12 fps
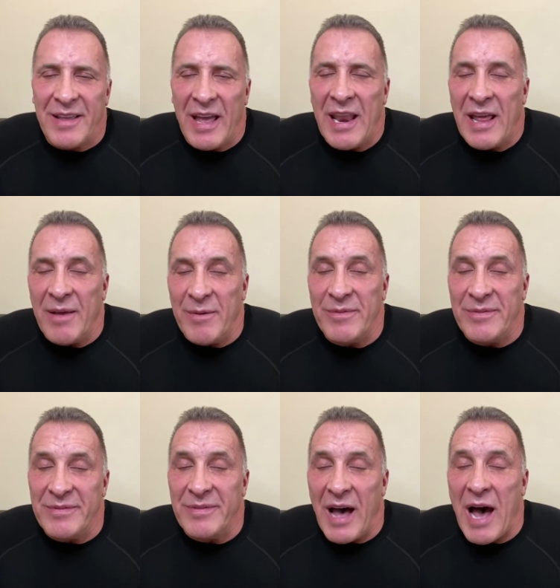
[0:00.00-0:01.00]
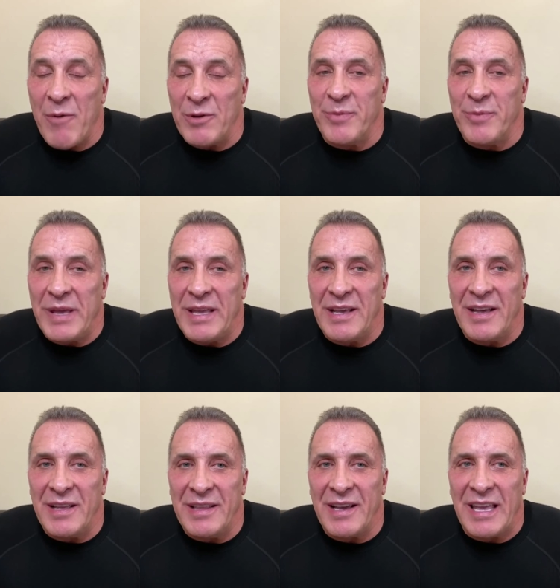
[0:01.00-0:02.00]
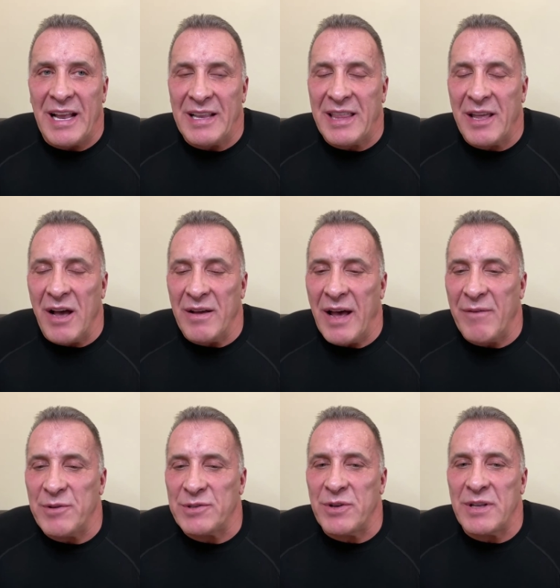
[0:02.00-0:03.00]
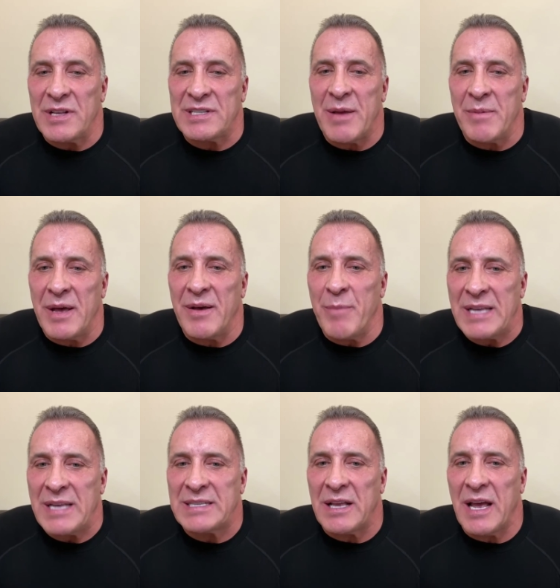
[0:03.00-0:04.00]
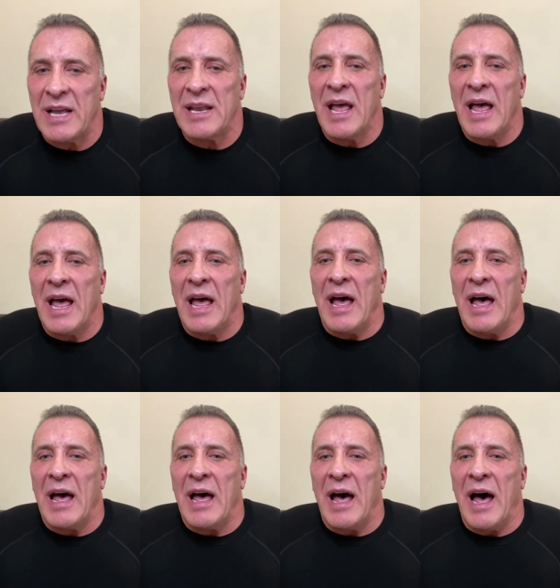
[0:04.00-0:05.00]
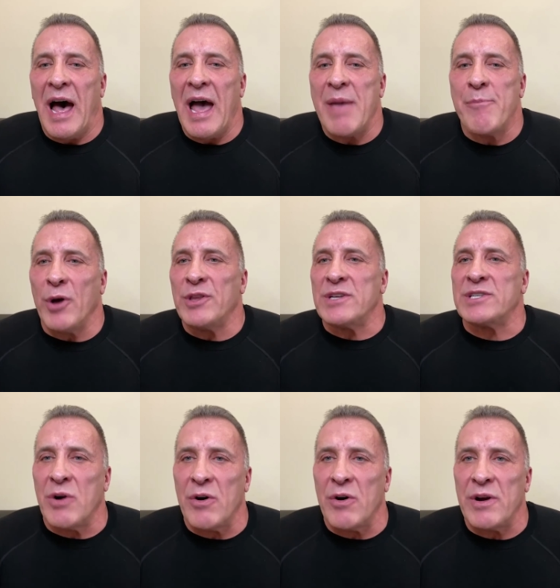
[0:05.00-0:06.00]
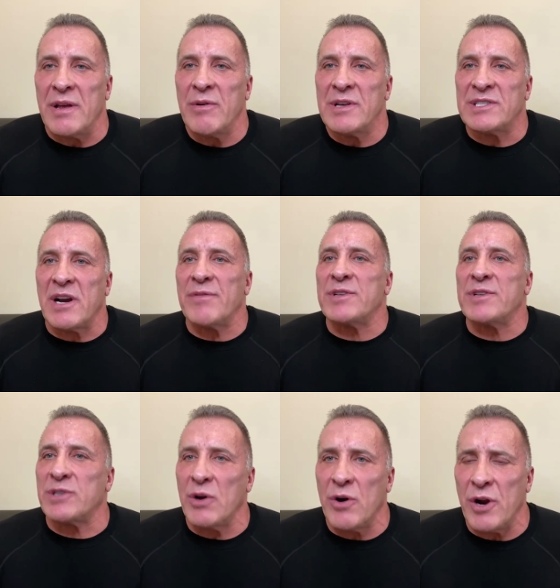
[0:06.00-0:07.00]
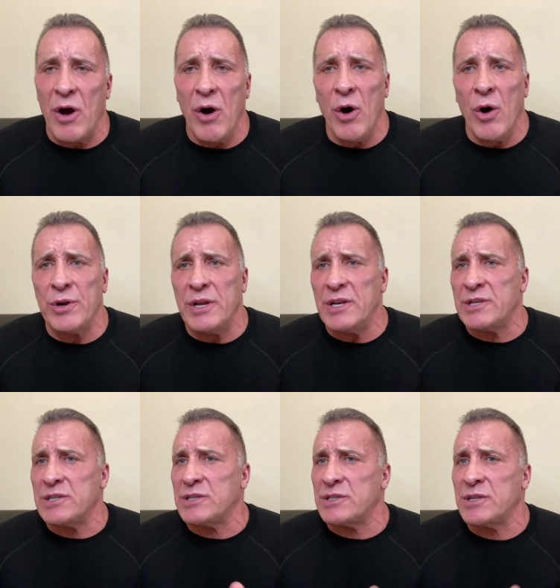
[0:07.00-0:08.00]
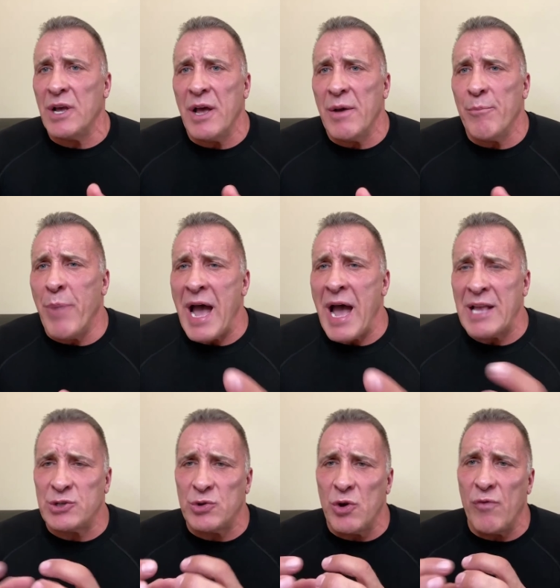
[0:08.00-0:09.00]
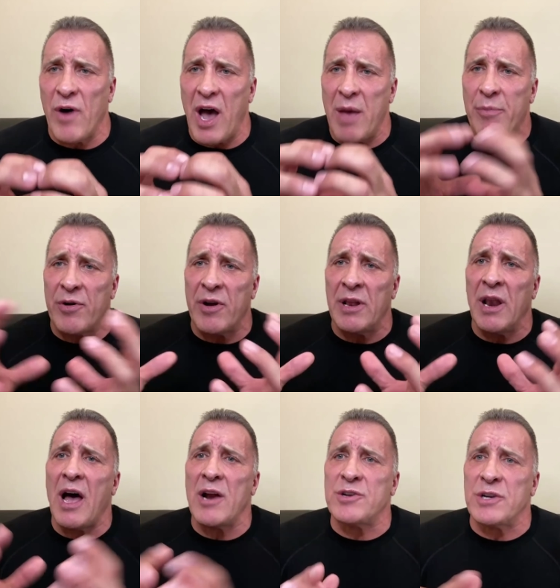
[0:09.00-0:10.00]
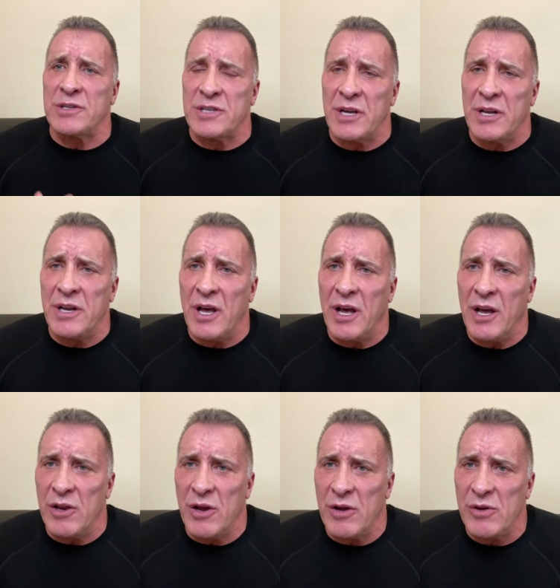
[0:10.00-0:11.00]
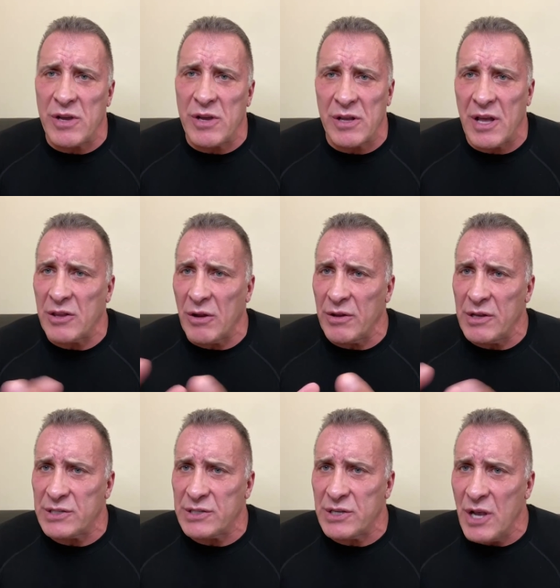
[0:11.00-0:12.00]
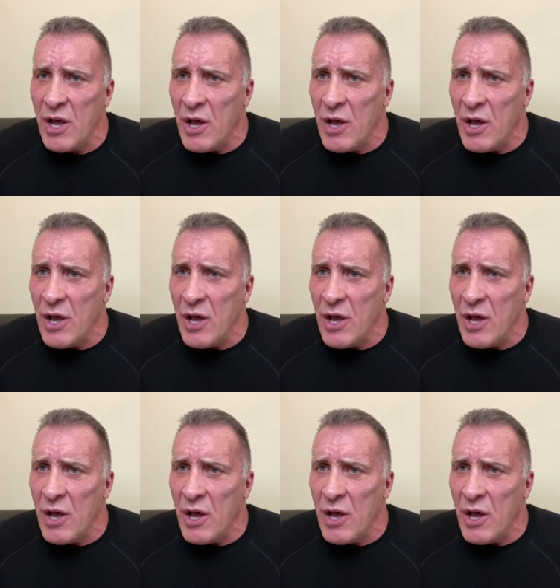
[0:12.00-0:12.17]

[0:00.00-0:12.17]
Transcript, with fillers: and I, I would be the, the guilty. I was doing the same uh, musclehead. I bought the story, served story. Oh, this binds to your fiber, enlarges, and uh, you know you can get all this